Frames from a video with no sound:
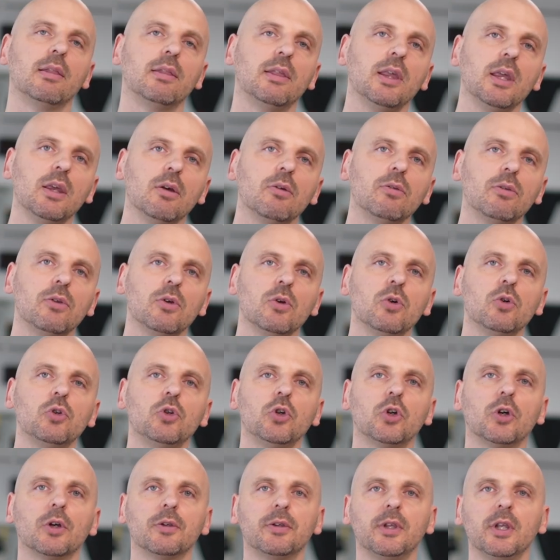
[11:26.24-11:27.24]
See you soon to
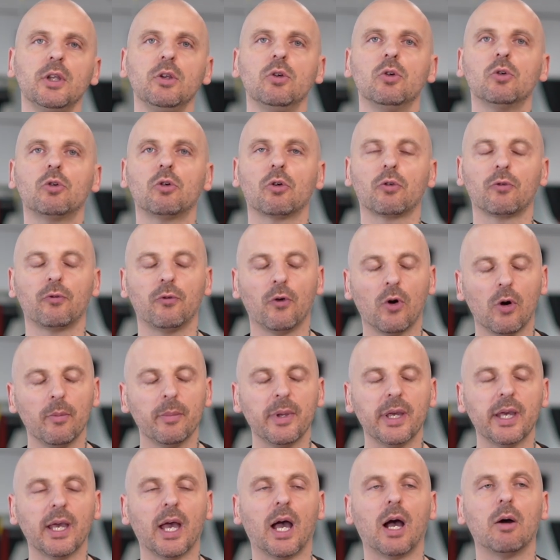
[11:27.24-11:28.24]
continue
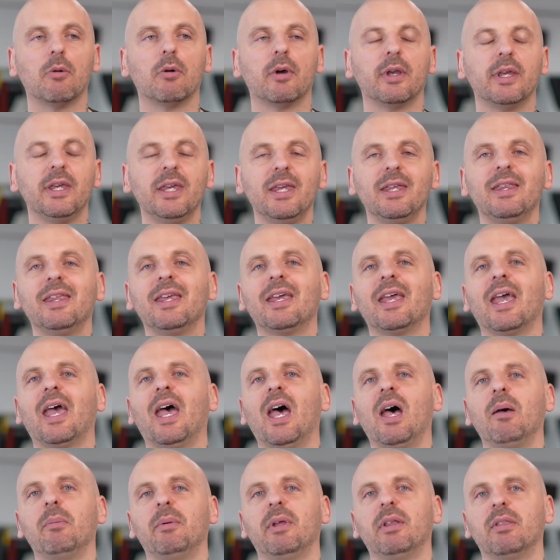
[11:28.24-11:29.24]
transforming our eating
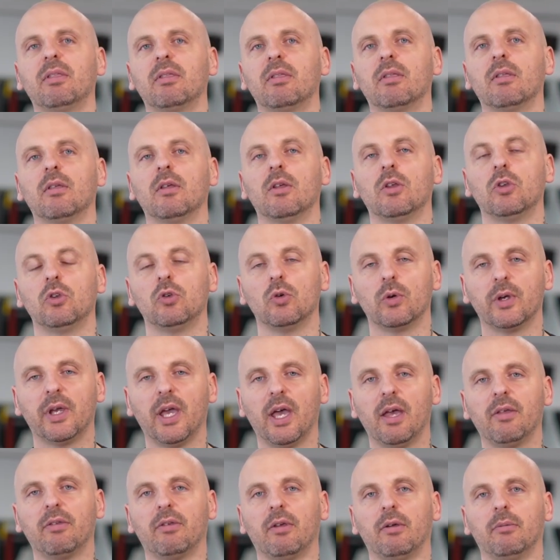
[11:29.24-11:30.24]
habits
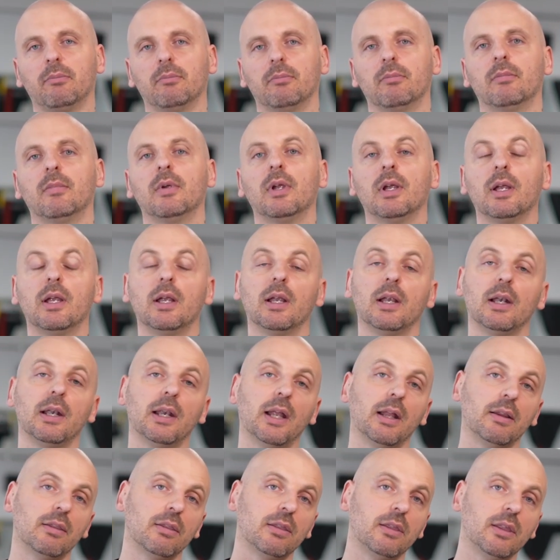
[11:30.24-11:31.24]
together.
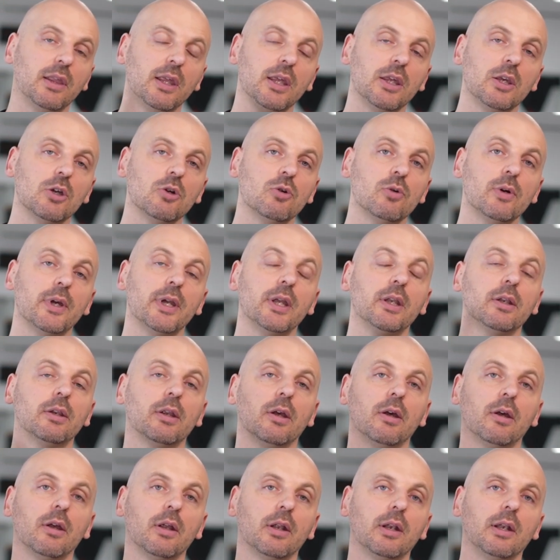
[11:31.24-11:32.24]
Let's see you in
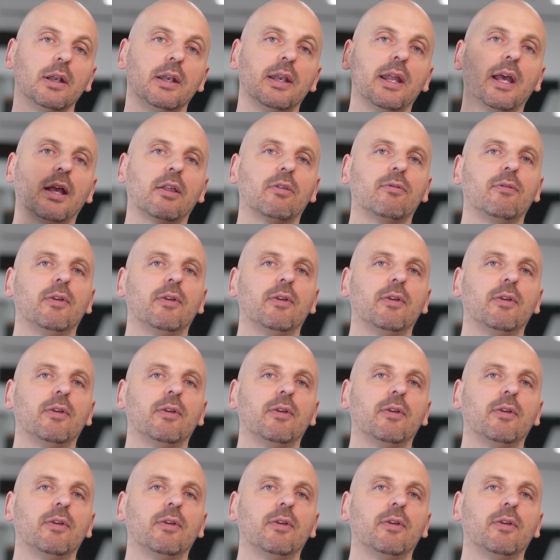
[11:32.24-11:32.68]
the next